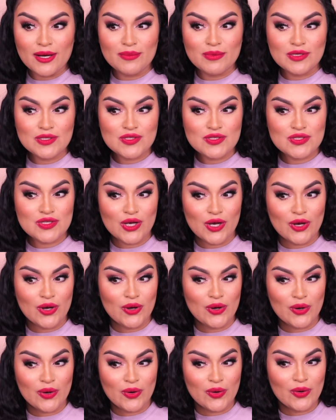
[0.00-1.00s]

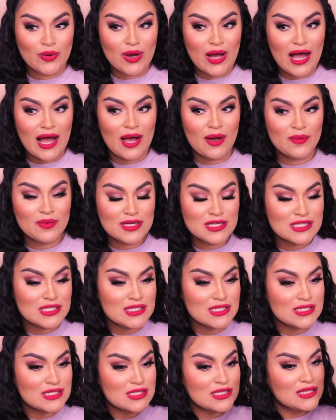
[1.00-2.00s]
so I
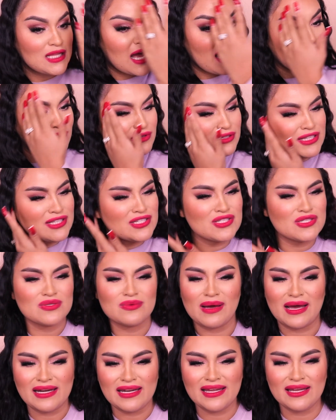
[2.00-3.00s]
was not really
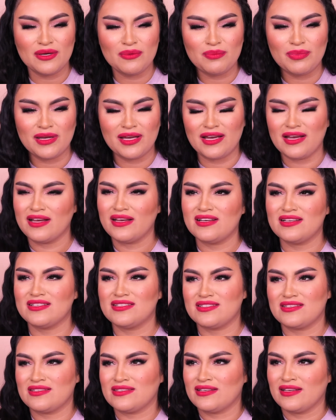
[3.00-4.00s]
sweating
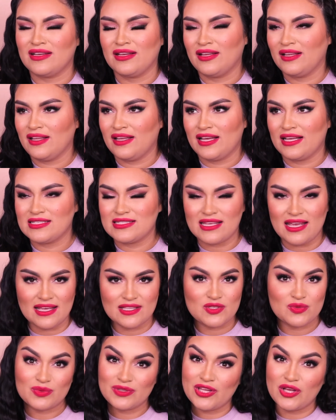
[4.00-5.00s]
because
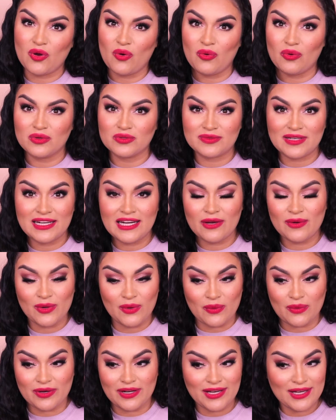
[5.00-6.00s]
it's really cold right now in
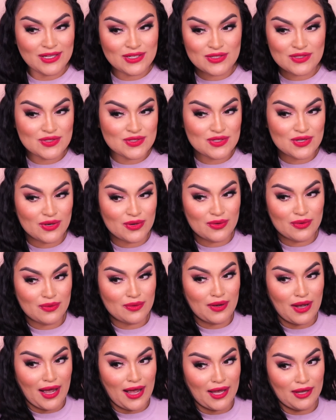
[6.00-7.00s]
Oregon,
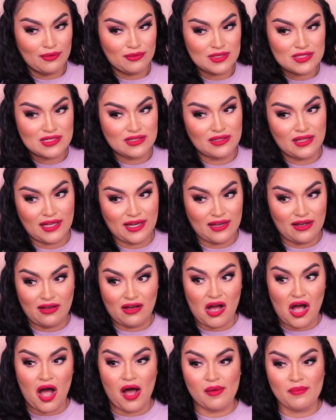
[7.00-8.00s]
so I wasn't like a
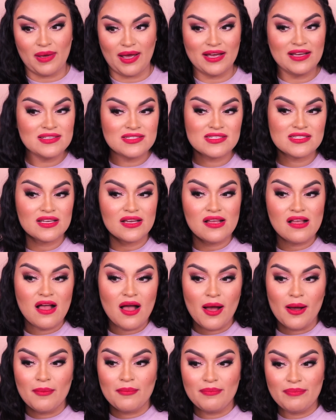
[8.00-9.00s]
hot mess.
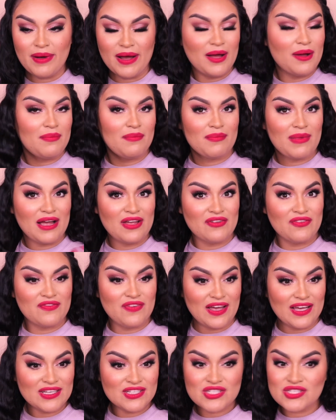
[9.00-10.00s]
But my
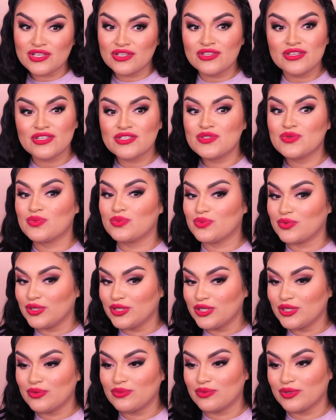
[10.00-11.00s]
face still looks
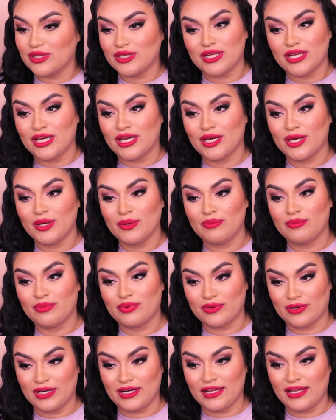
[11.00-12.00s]
really, really
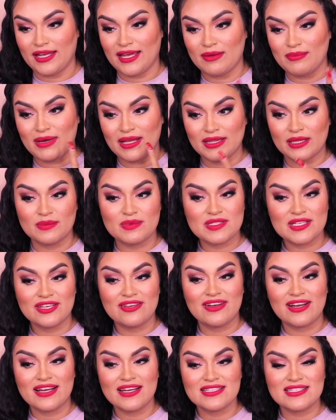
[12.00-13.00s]
pretty. And my lipstick, you
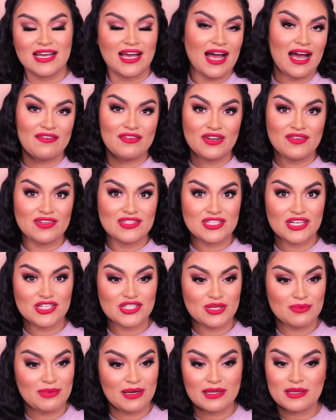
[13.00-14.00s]
guys, I haven't even touched
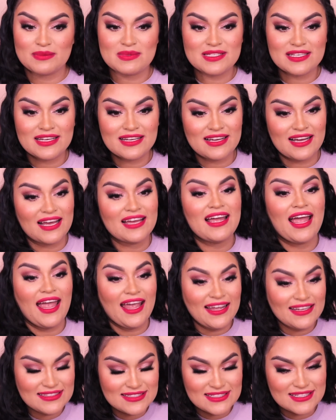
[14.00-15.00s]
up my lipstick. I
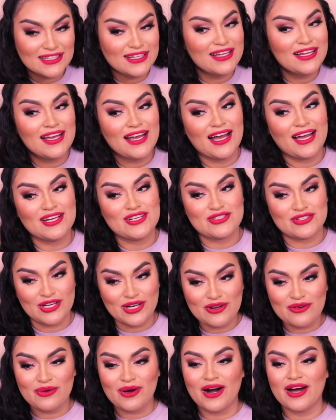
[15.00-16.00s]
ate, I
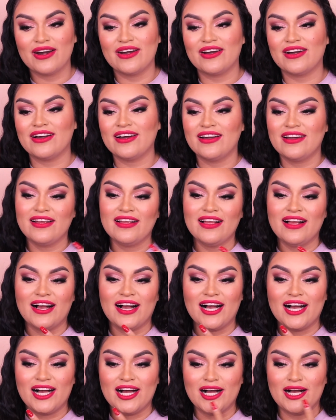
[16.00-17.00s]
drink water,
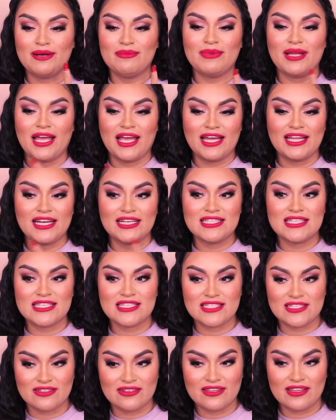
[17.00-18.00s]
and it's
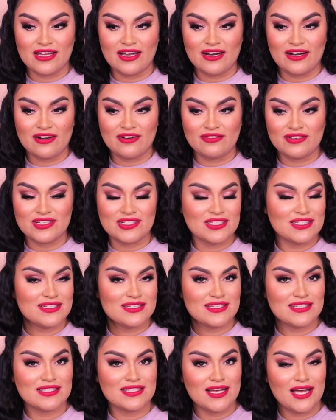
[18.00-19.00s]
still there, which
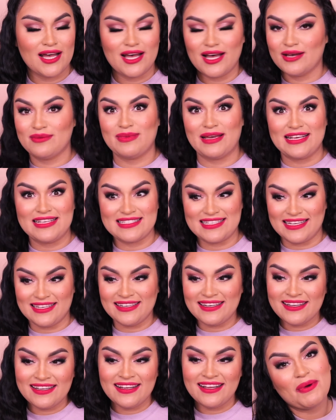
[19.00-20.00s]
is
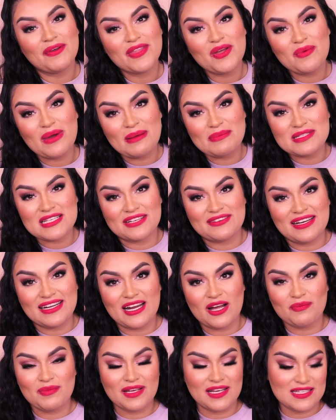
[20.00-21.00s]
amazing. I'm on the website right now
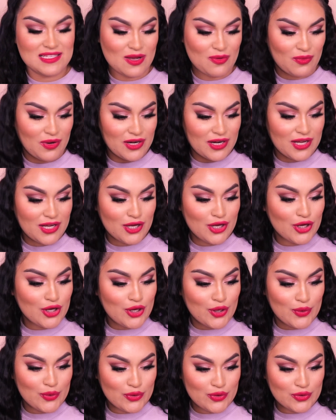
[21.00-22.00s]
because I want to
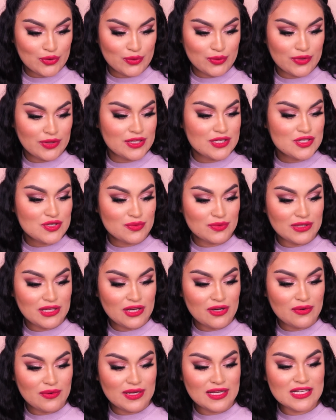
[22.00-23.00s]
go through this really
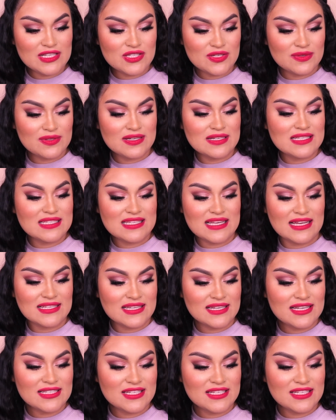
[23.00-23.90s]
quick. So it says that